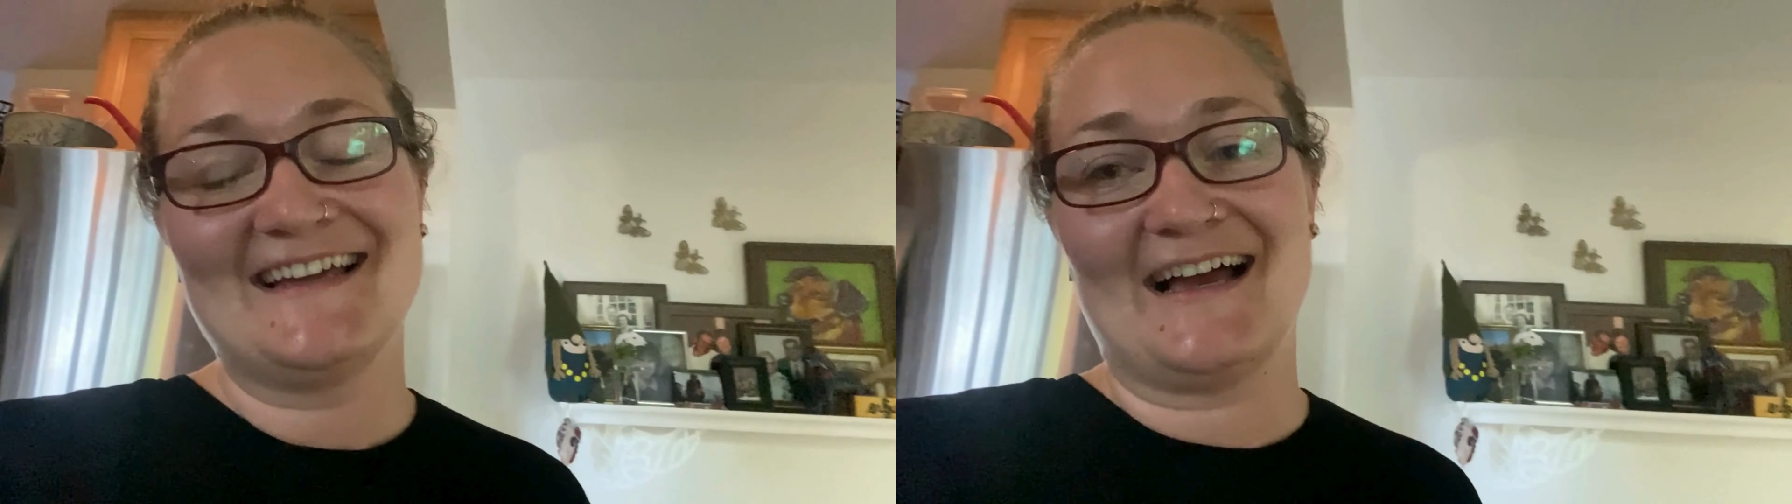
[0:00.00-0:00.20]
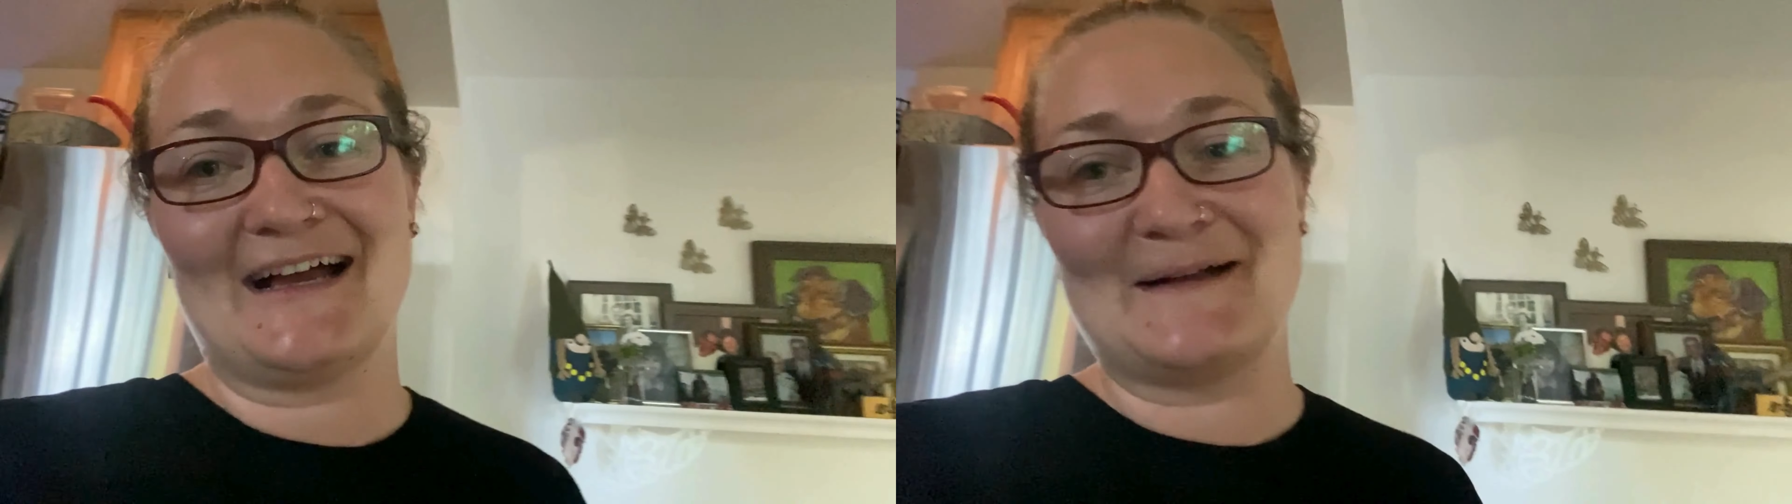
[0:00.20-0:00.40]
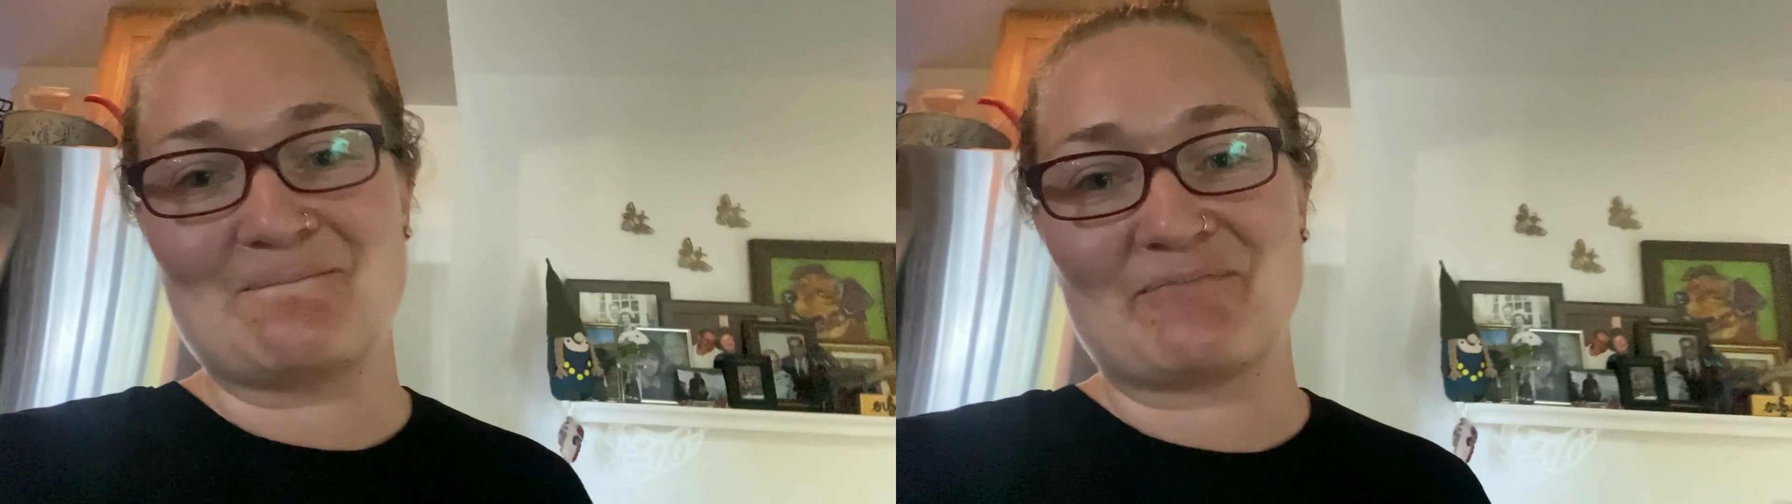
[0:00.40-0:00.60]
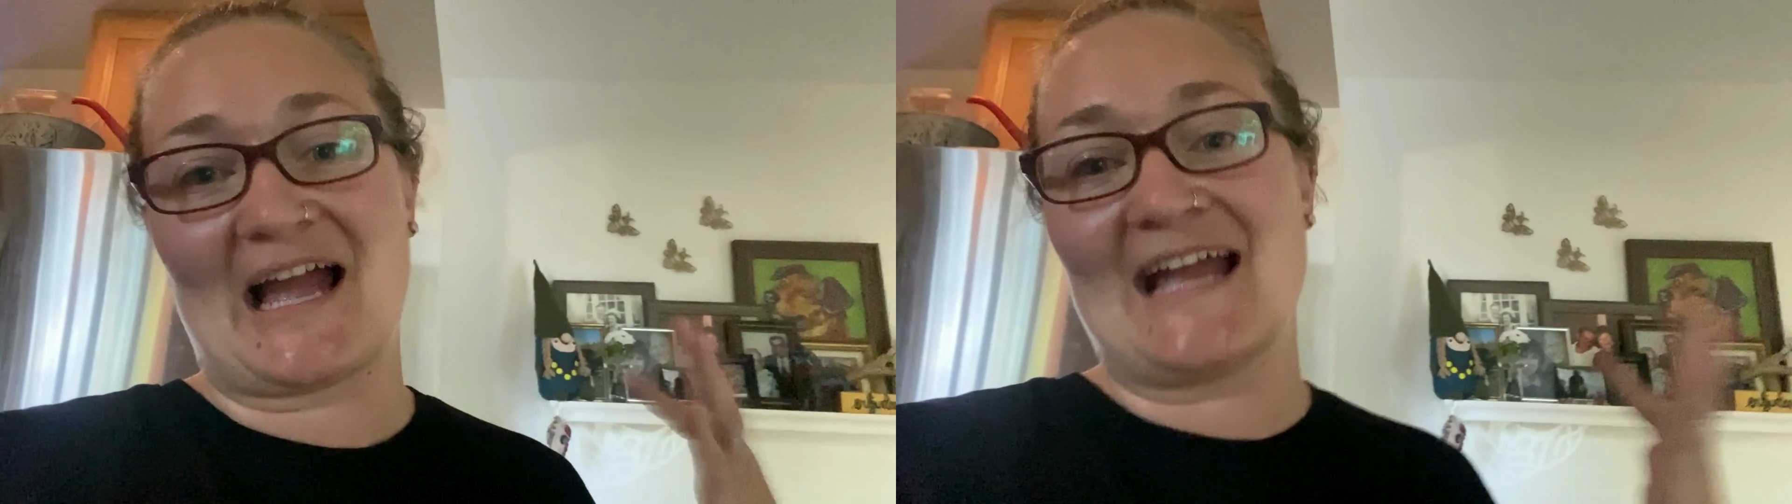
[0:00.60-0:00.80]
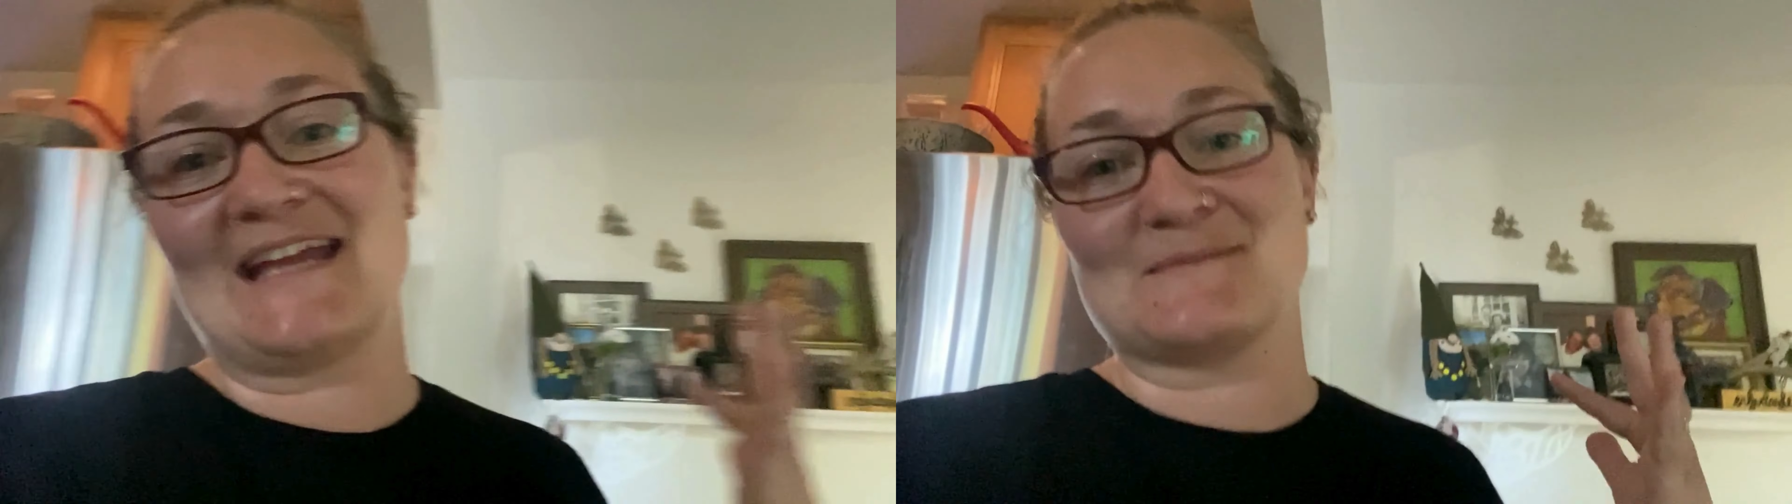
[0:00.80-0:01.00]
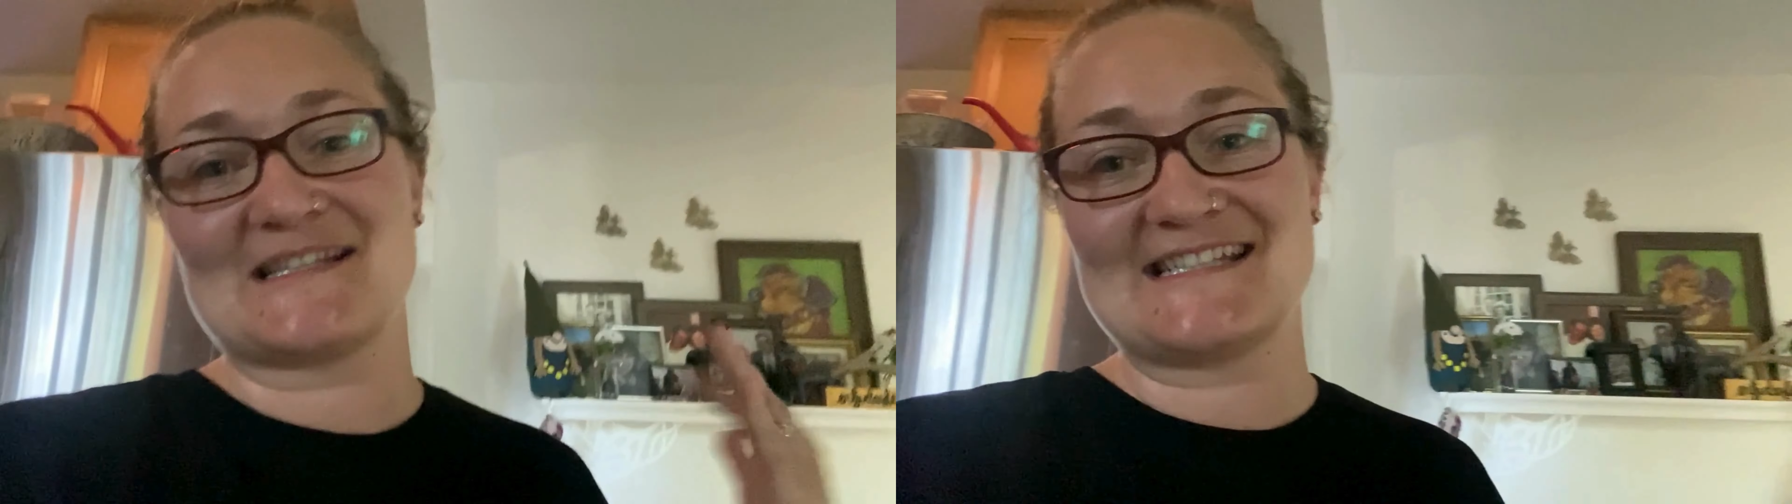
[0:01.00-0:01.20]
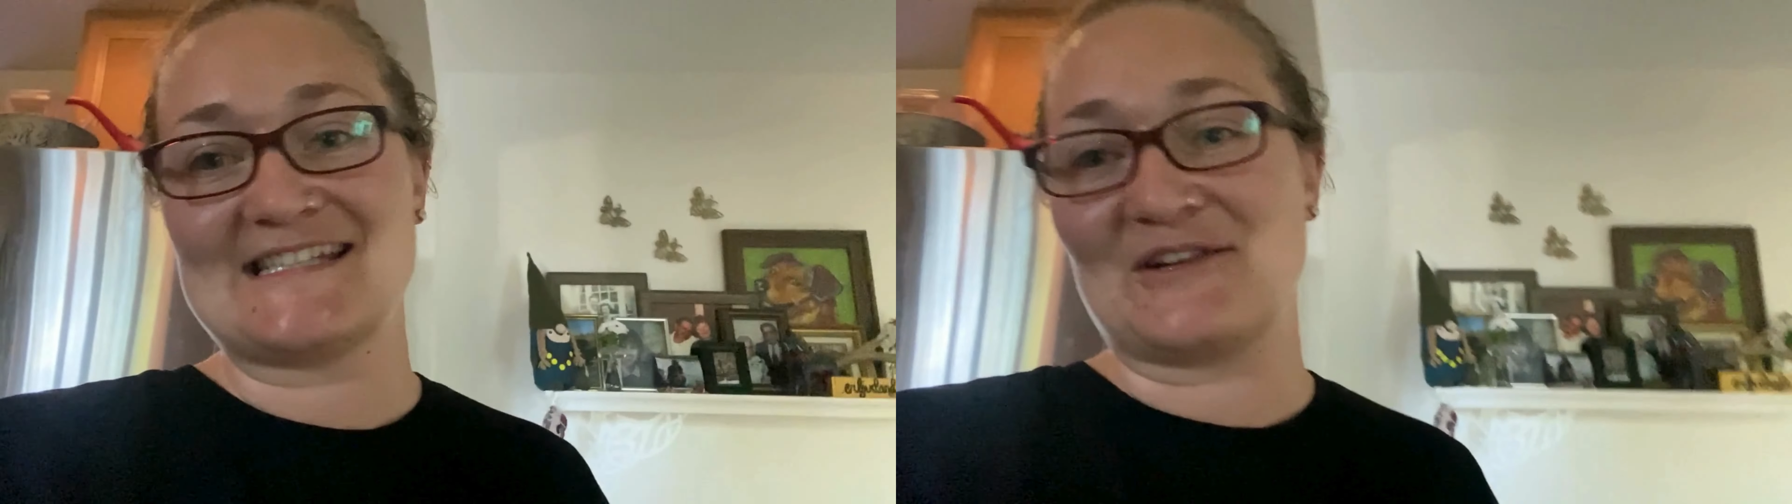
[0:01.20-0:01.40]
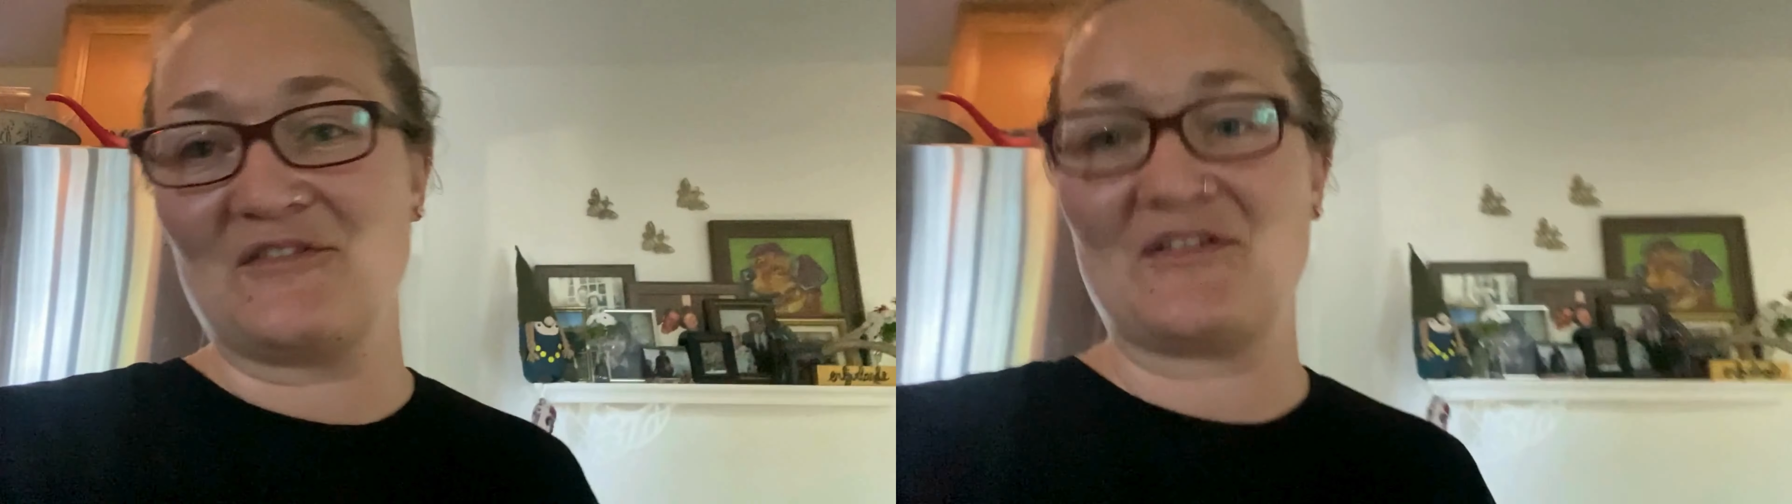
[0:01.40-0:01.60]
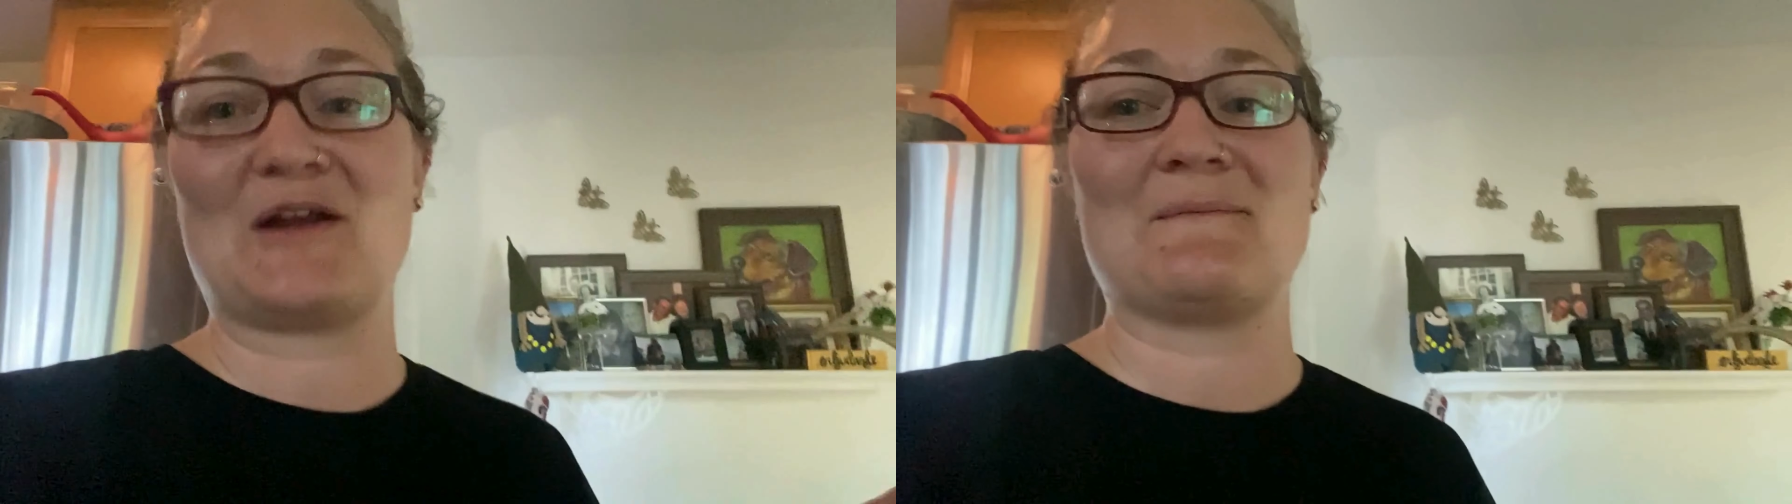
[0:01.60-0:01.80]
I am still very